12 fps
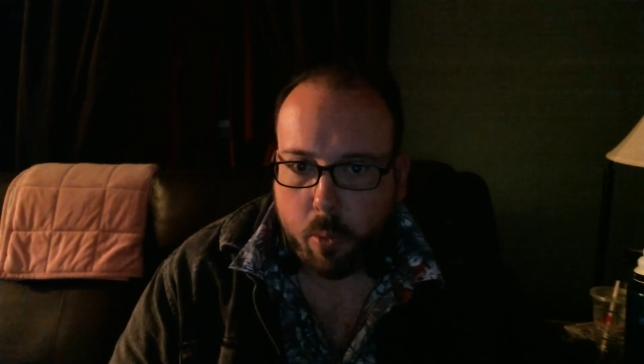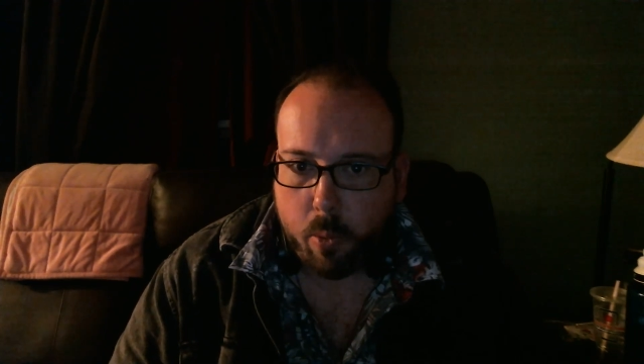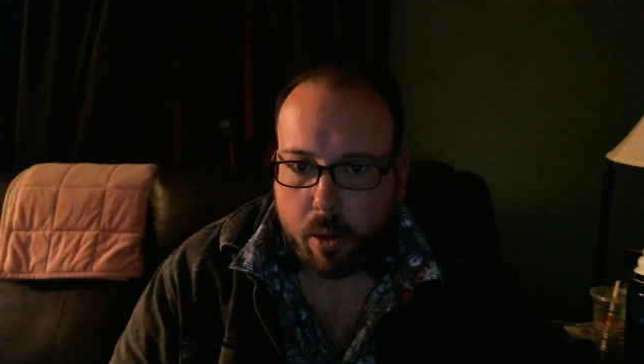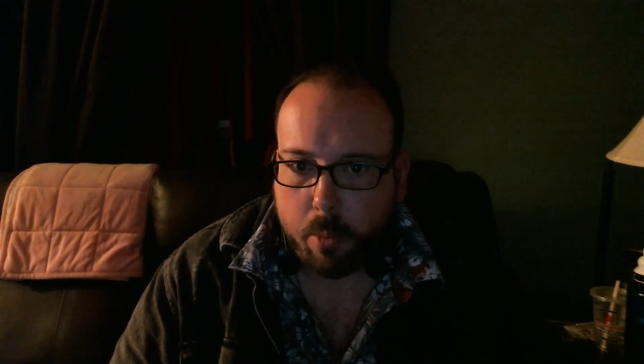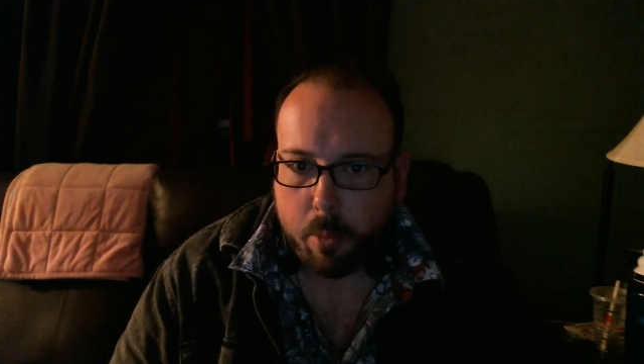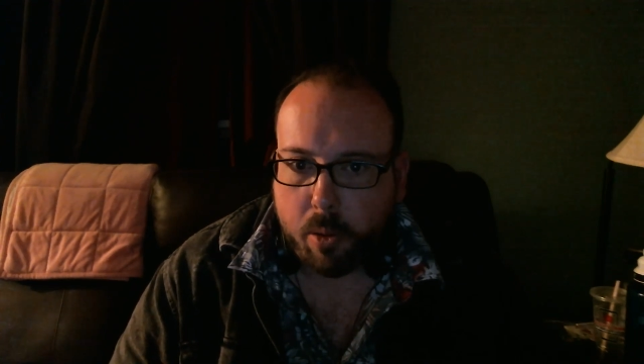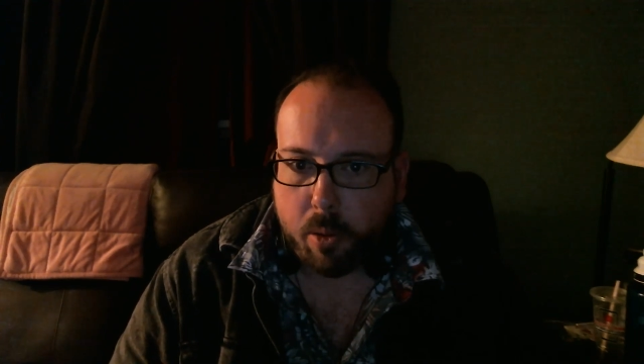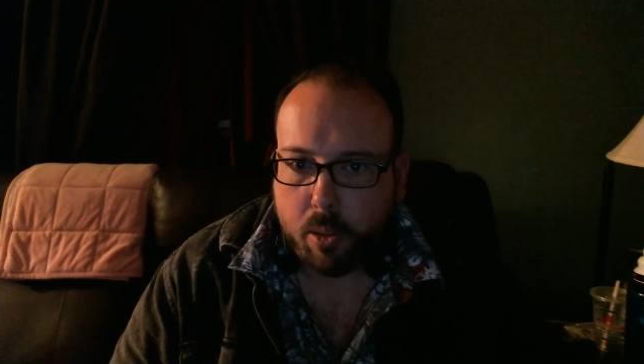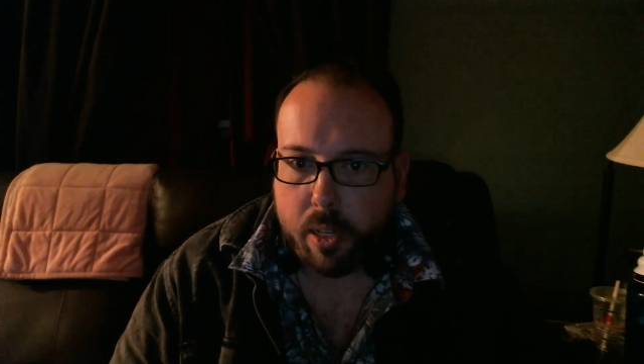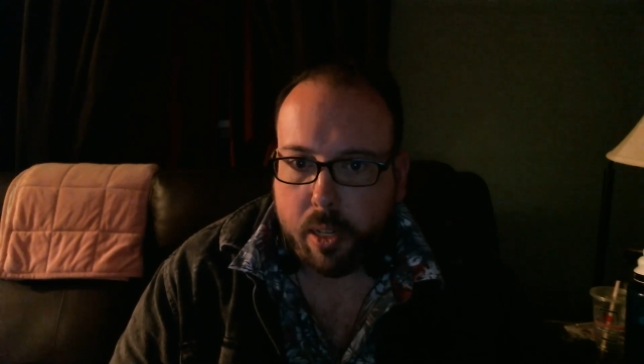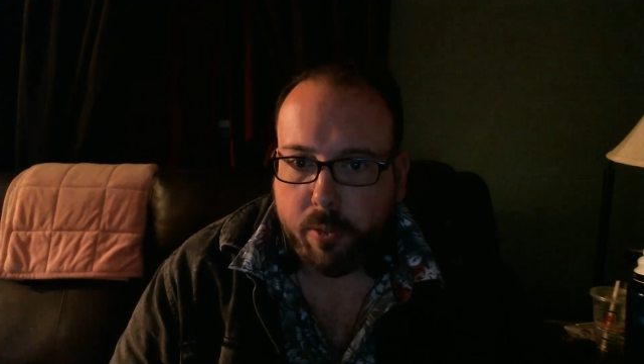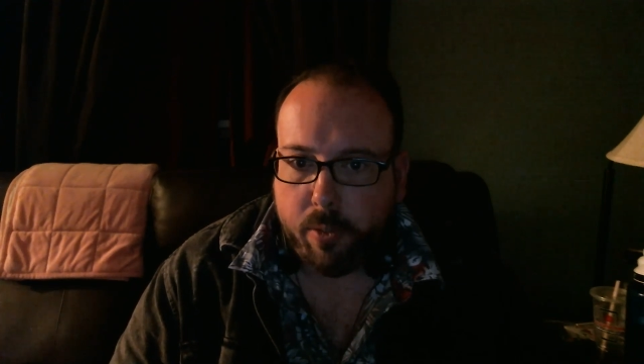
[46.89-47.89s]
one of the
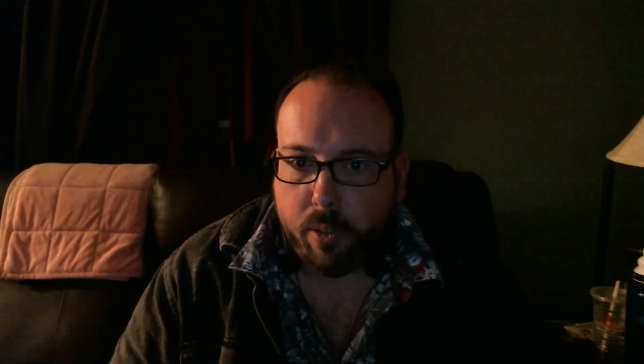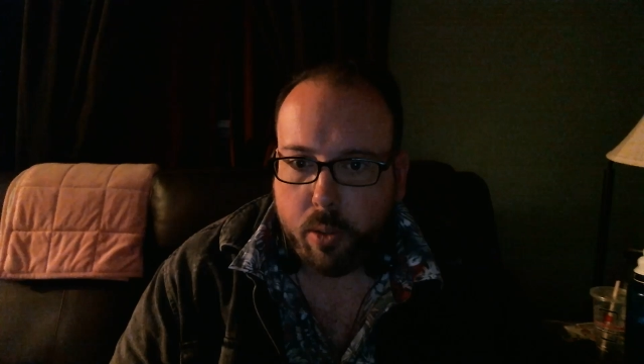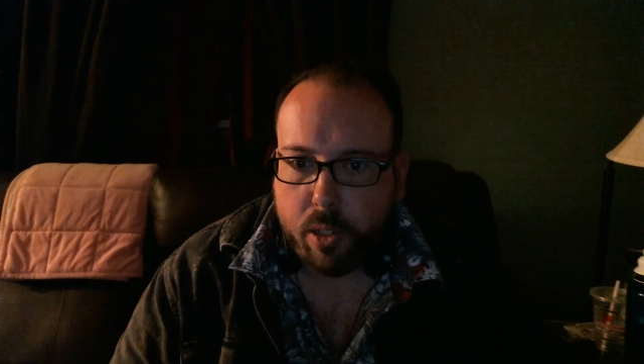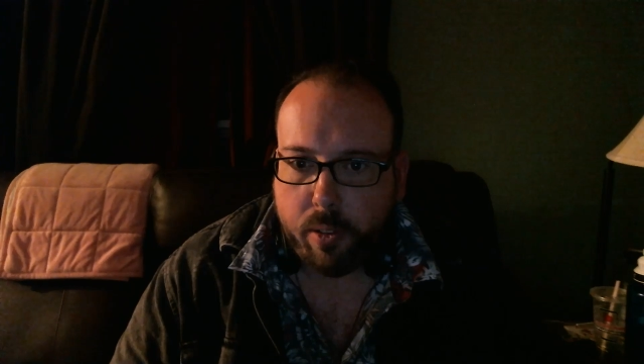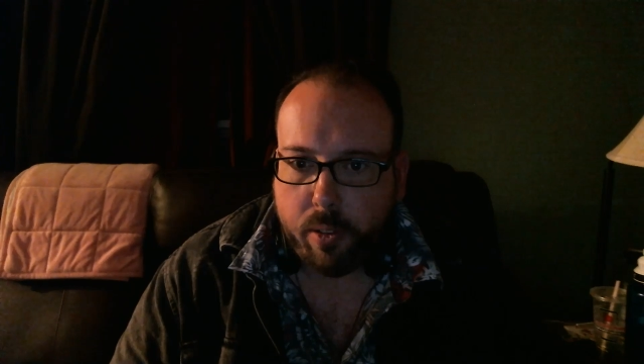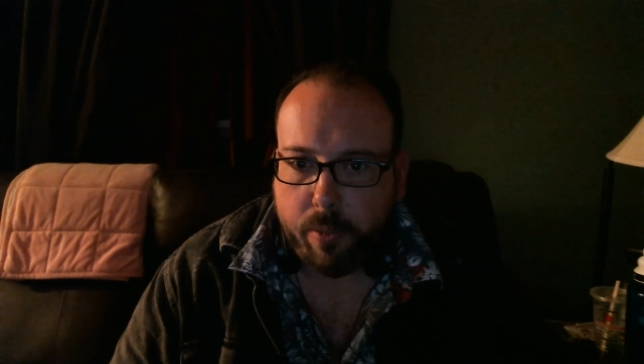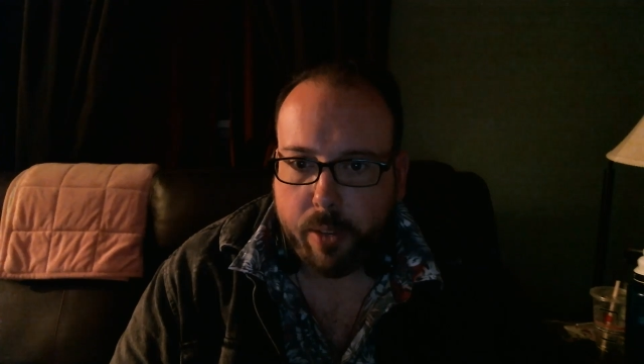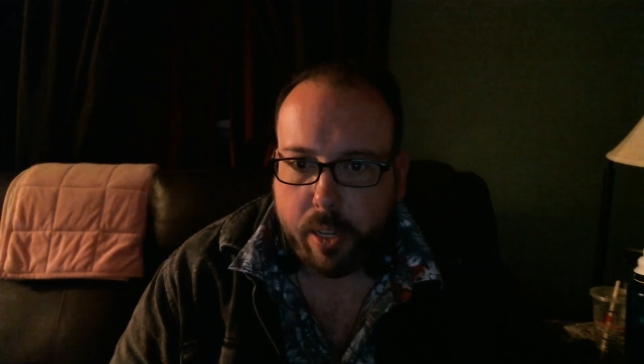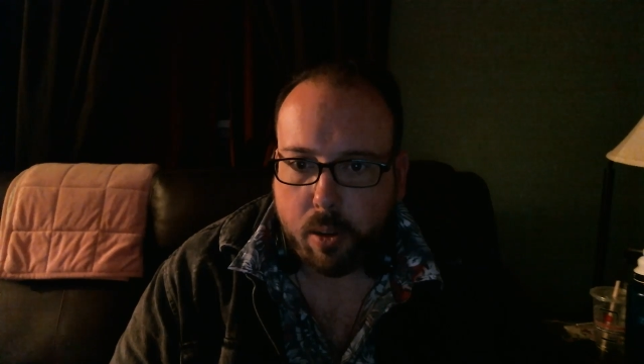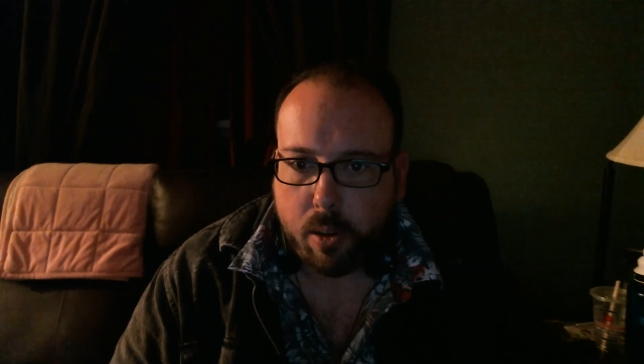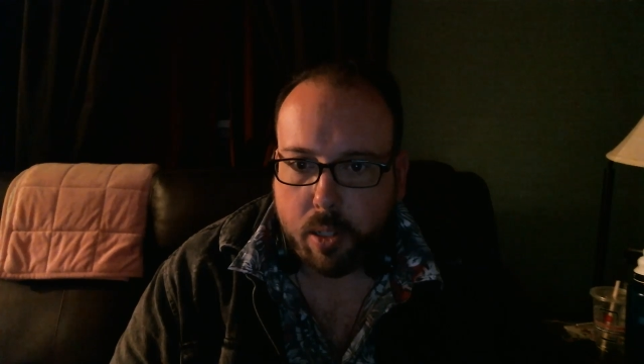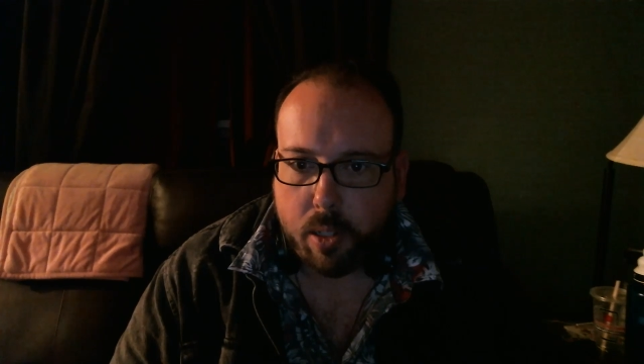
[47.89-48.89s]
most influential
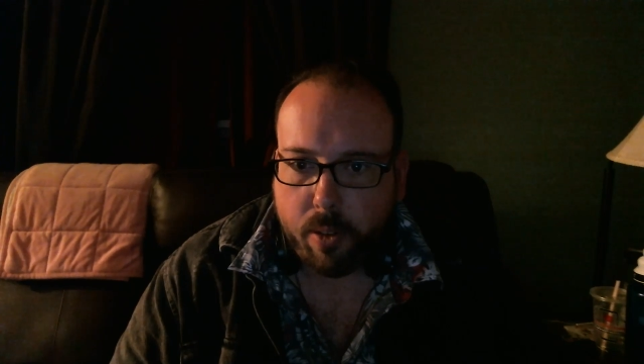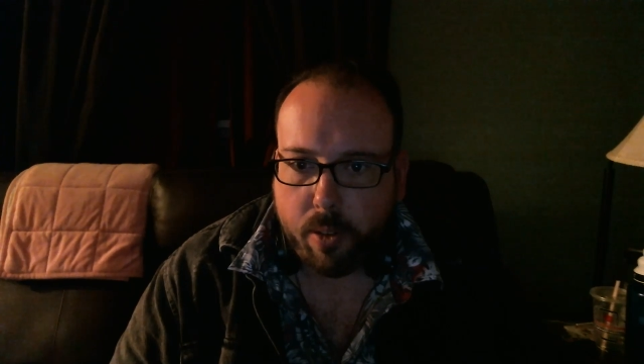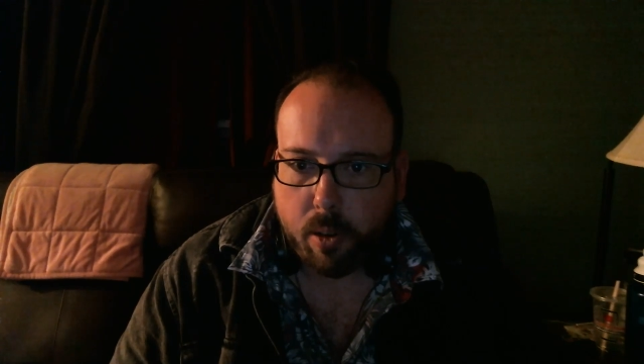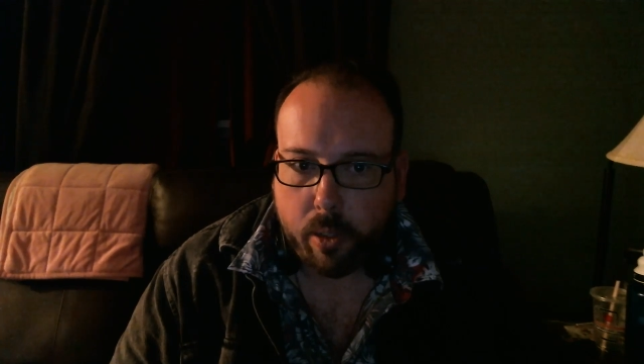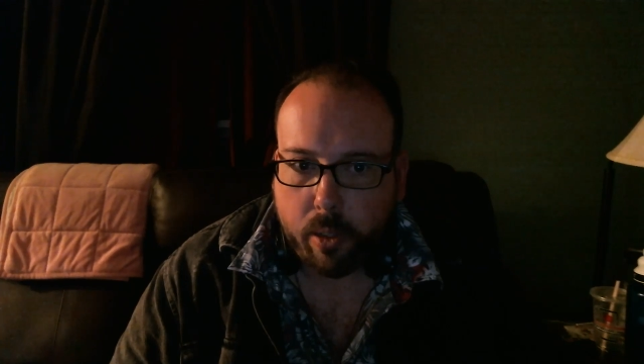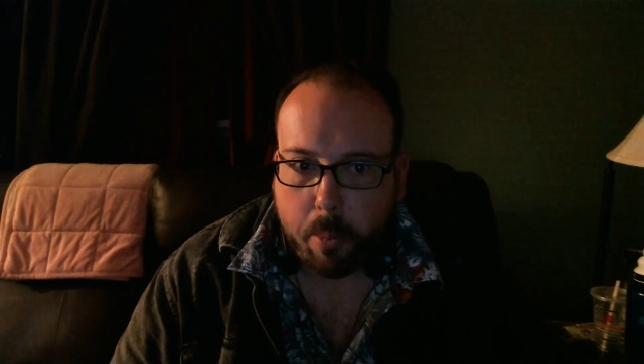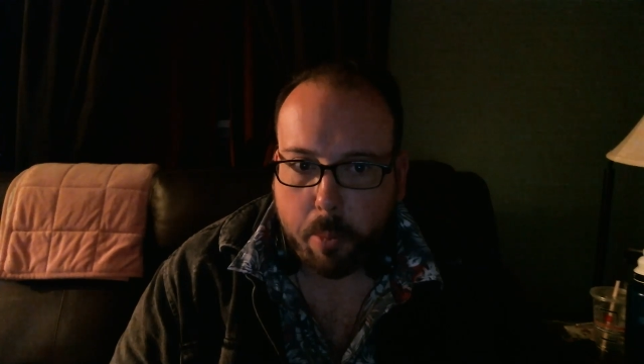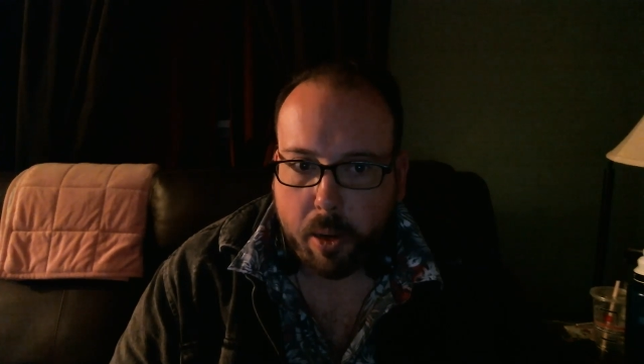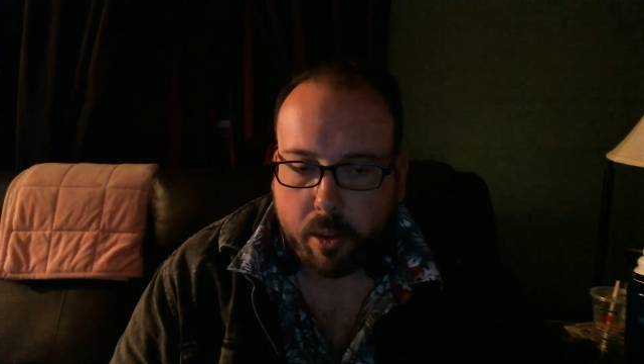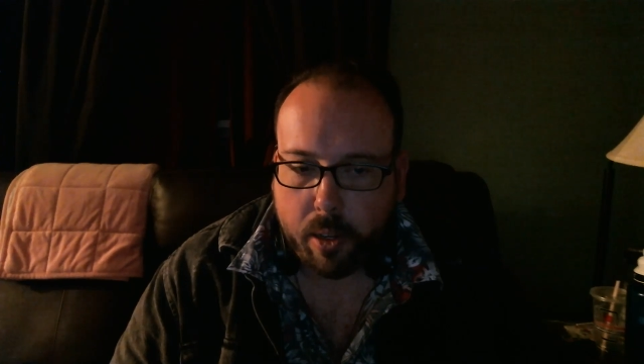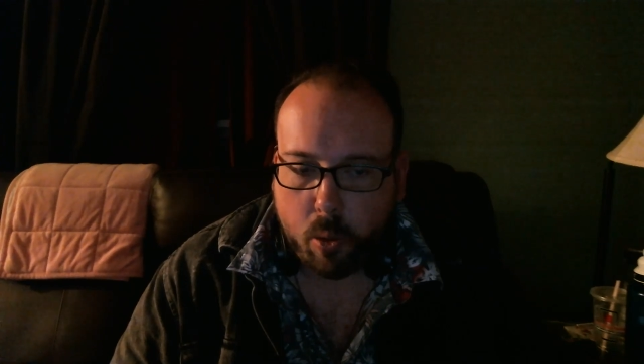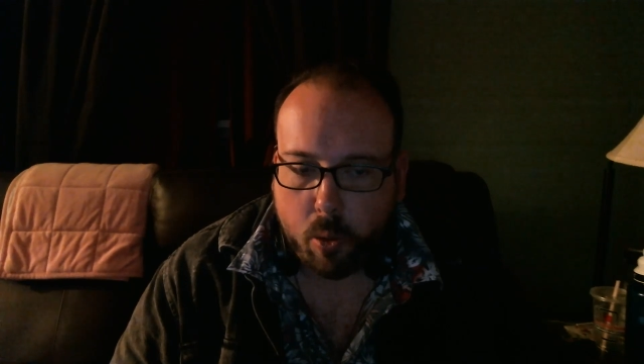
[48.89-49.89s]
figures of early
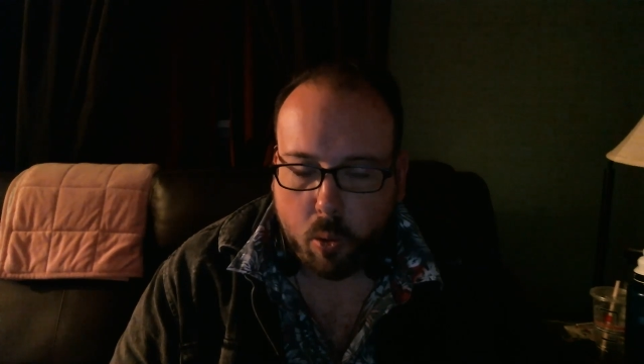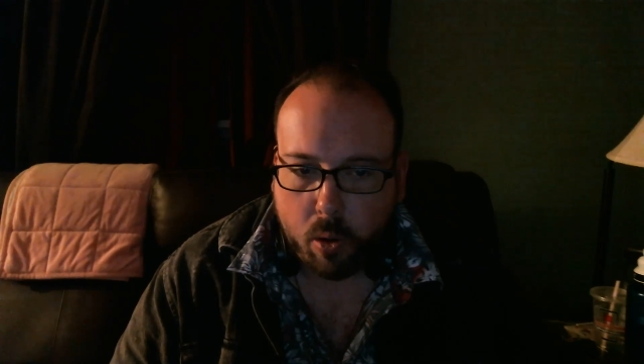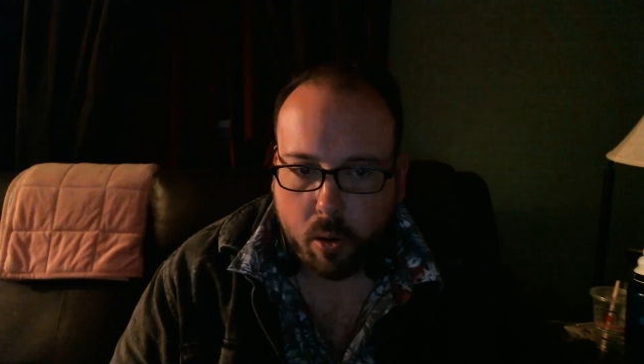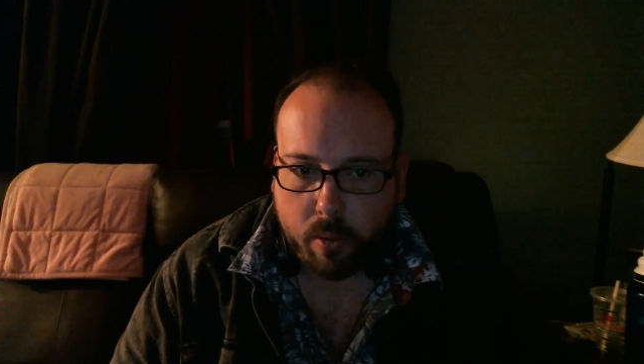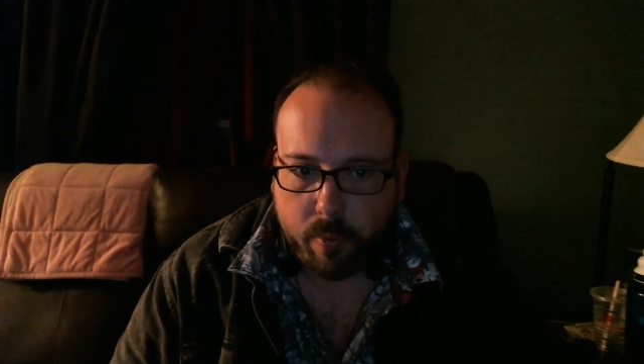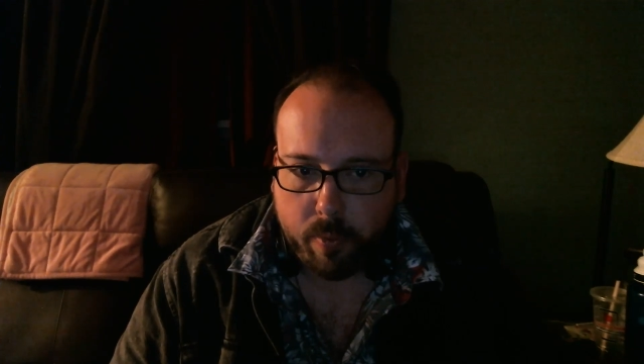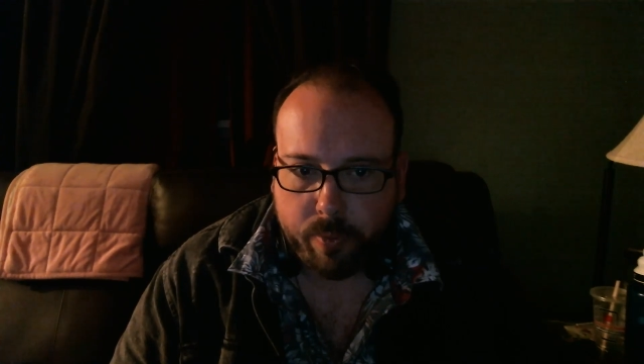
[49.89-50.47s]
American horror.